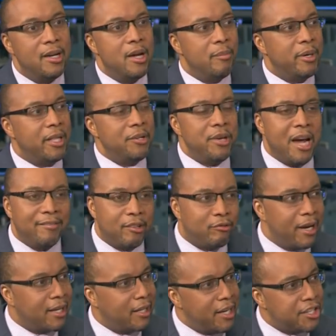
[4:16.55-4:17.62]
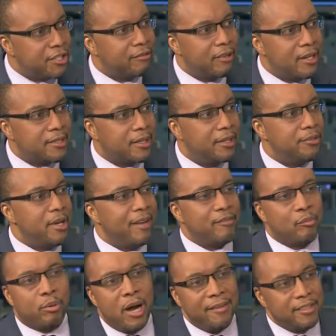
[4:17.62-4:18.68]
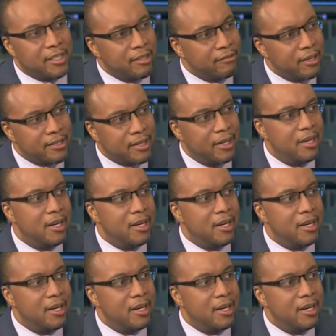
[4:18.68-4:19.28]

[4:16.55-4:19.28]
But then you have the regulation risk, you have the privacy risk